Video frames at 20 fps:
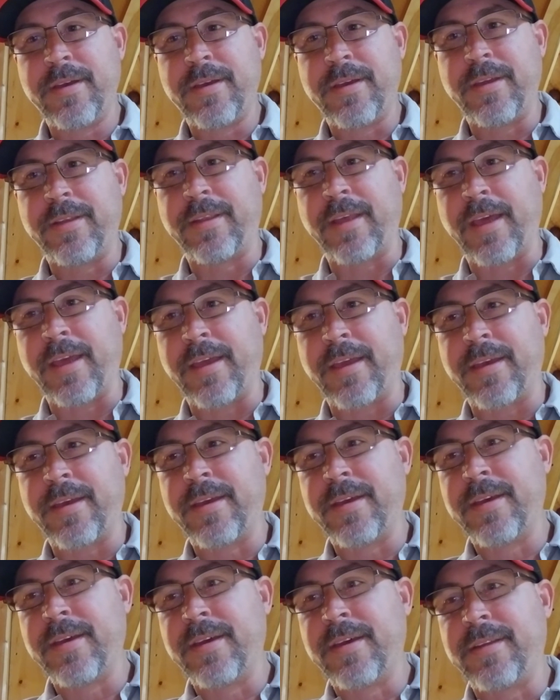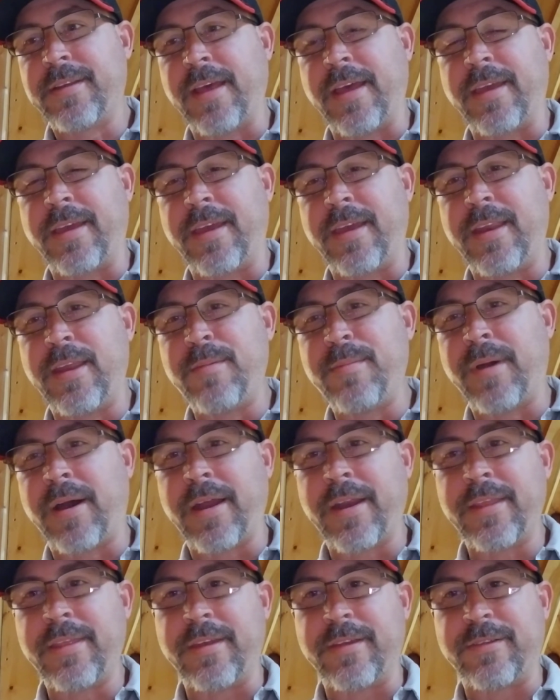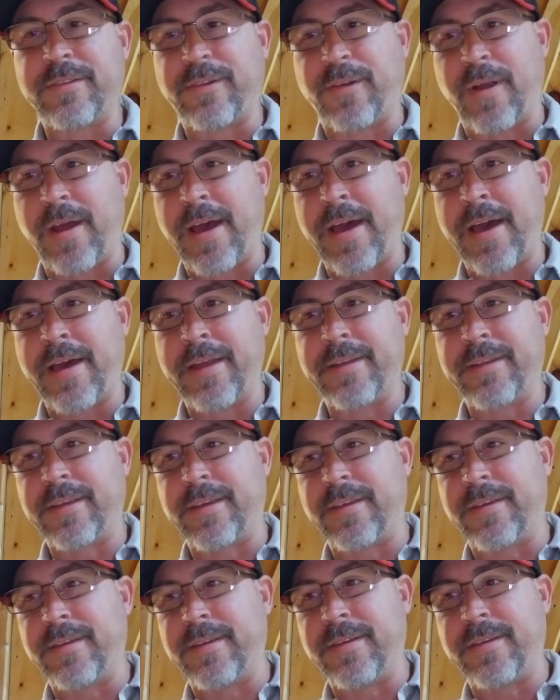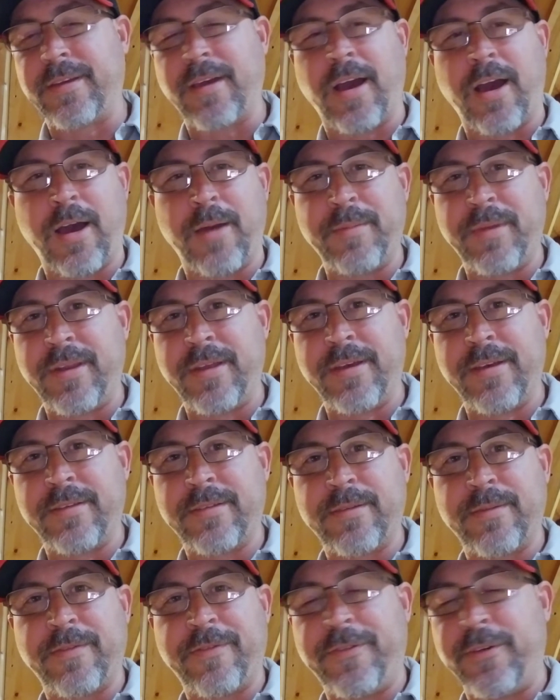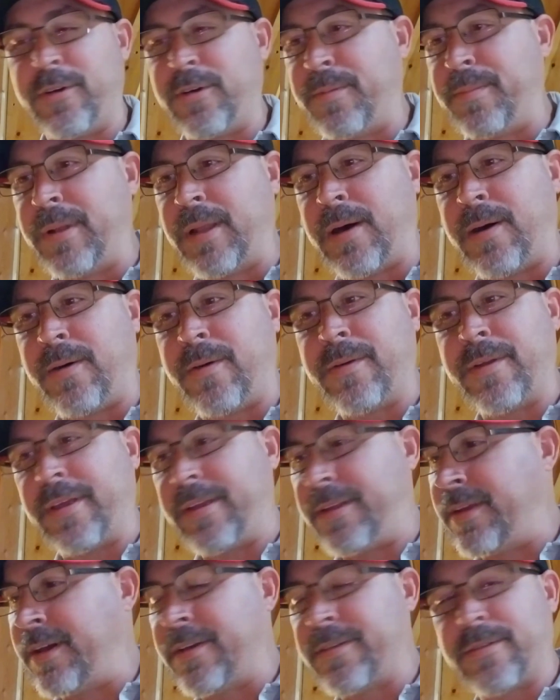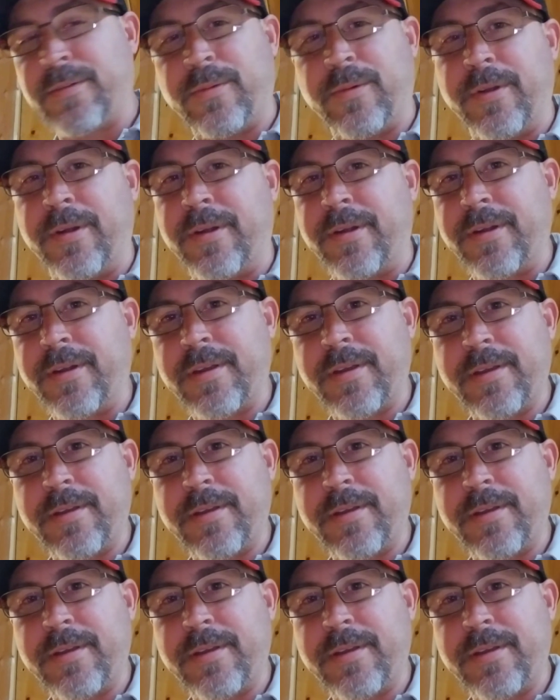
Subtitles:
you take anybody that's tried communism full blown, it doesn't work.